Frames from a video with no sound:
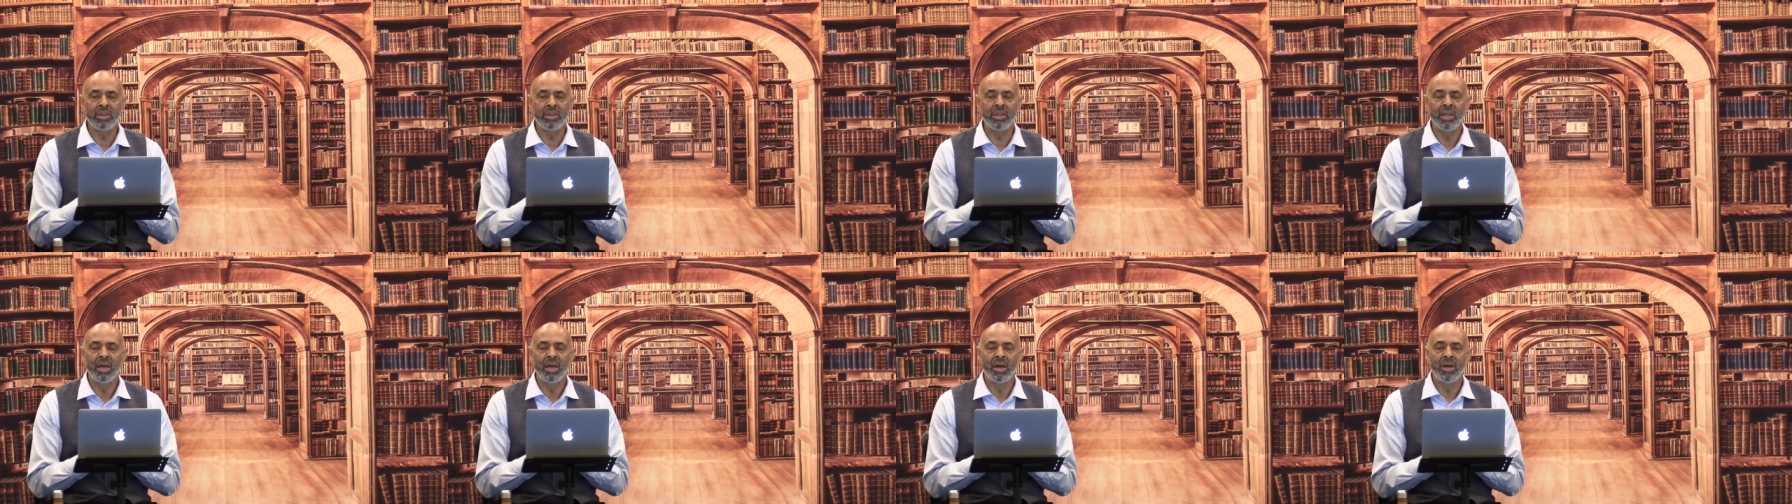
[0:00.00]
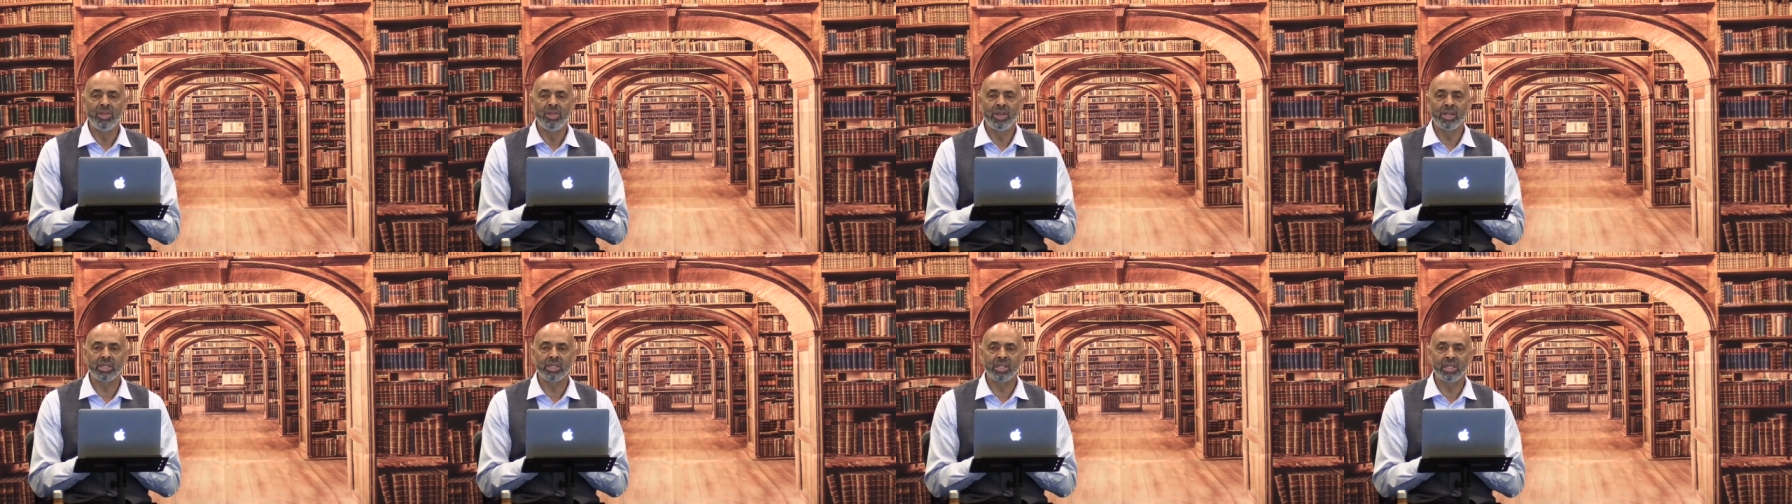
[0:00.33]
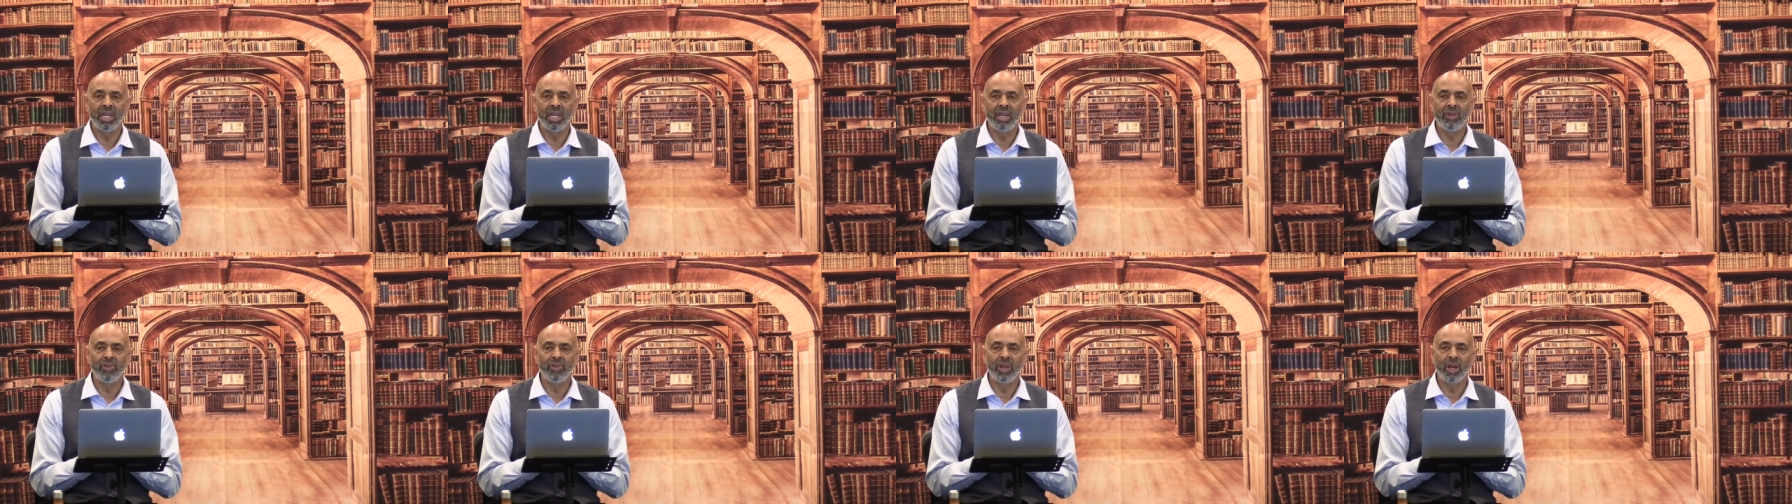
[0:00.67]
this
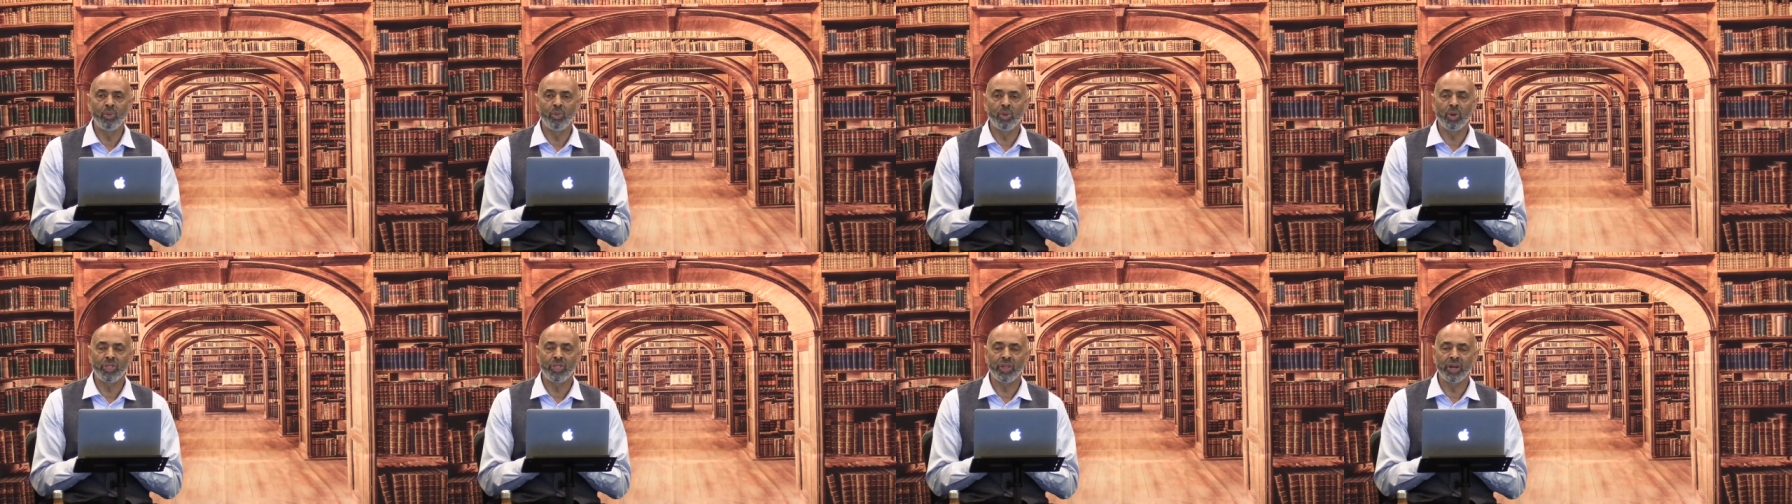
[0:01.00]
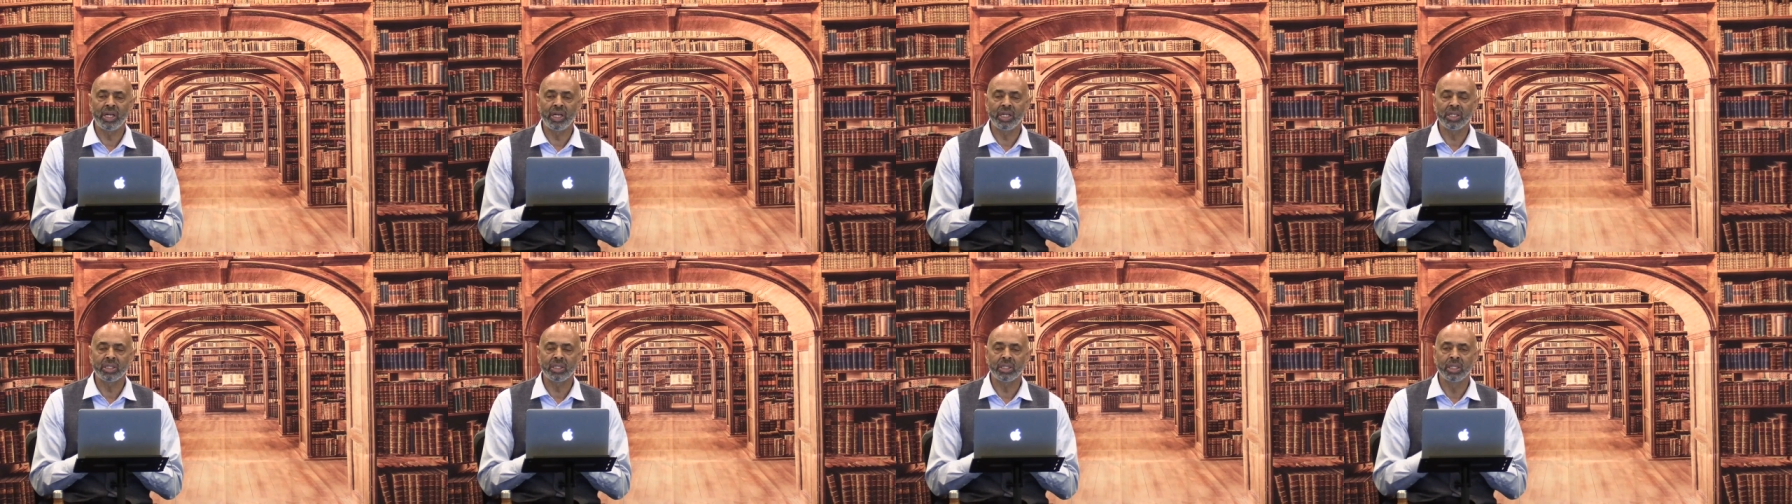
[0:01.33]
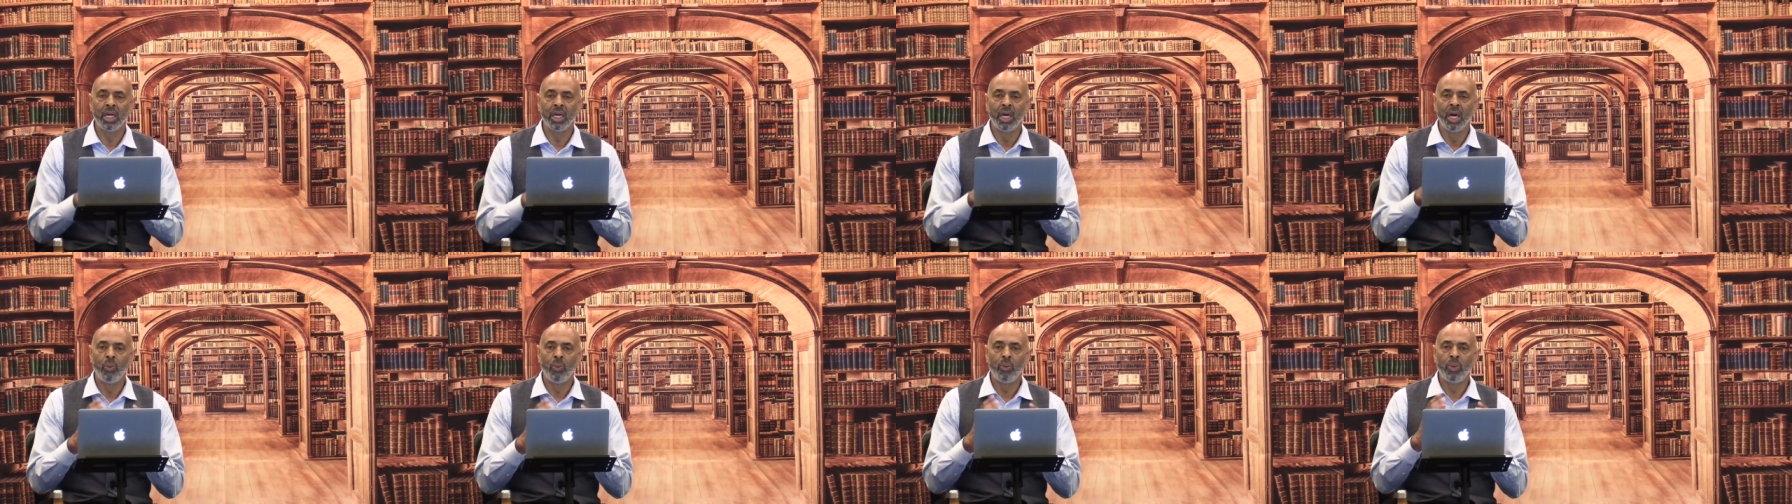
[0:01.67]
evening with us.
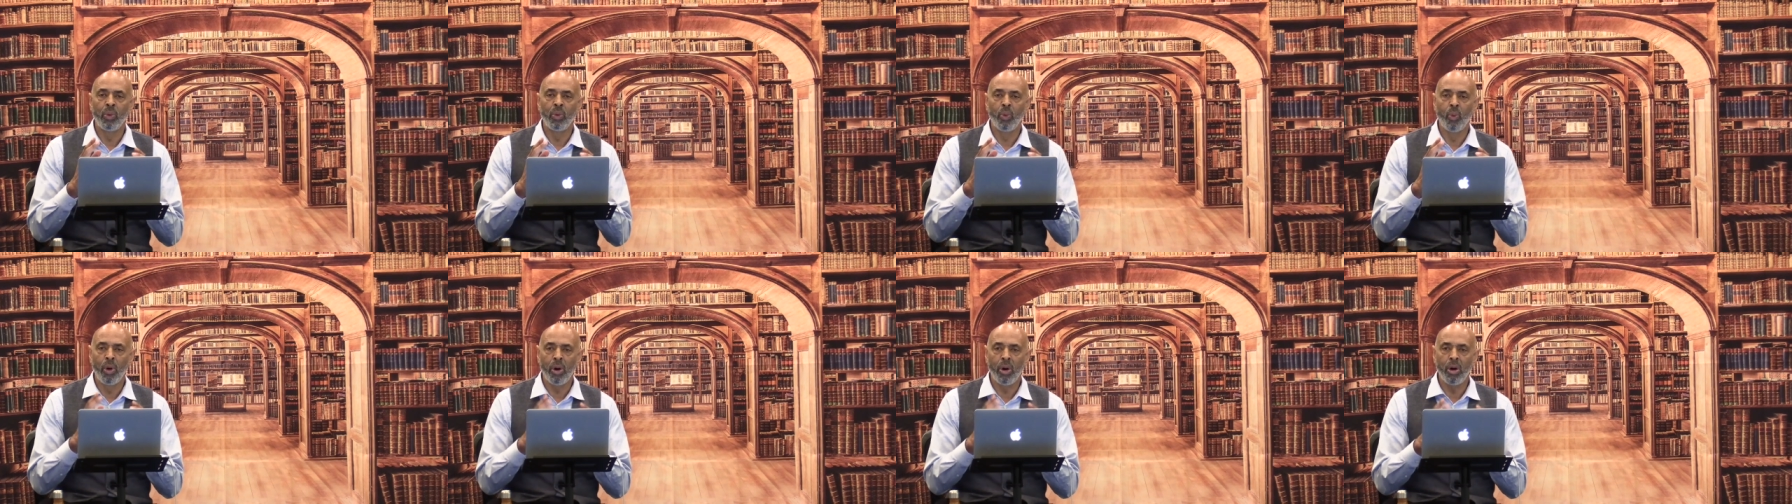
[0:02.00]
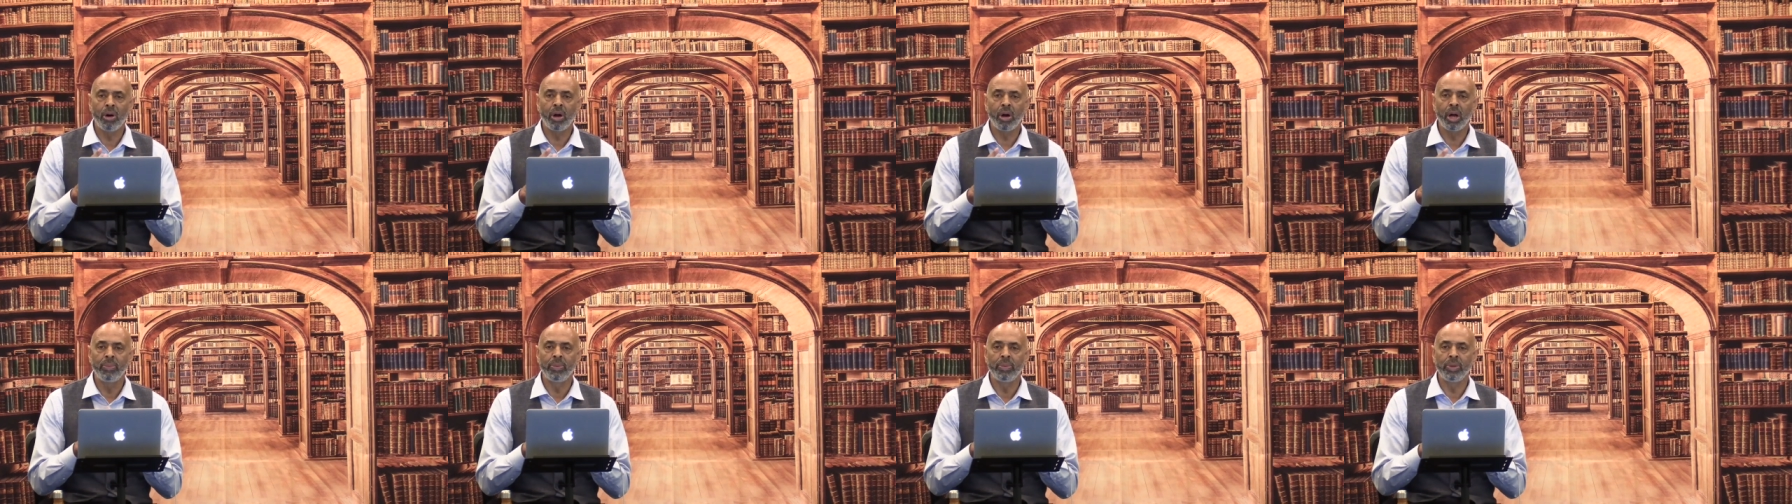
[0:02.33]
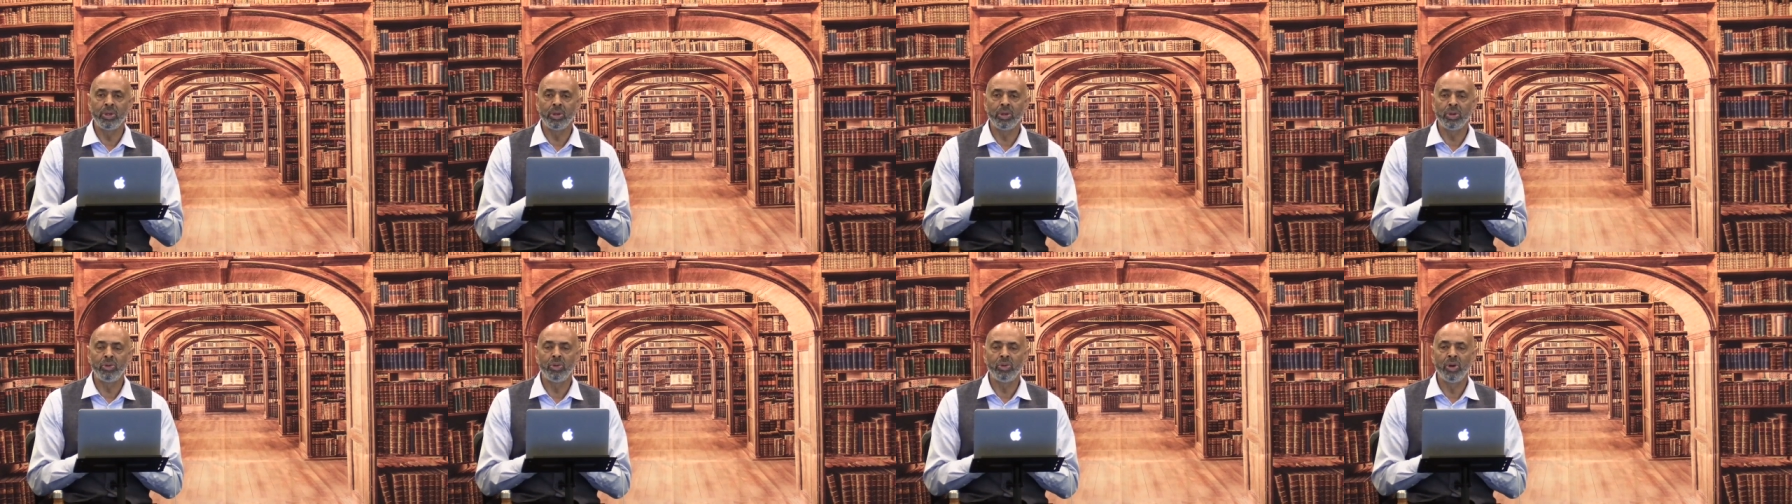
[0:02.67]
We welcome you.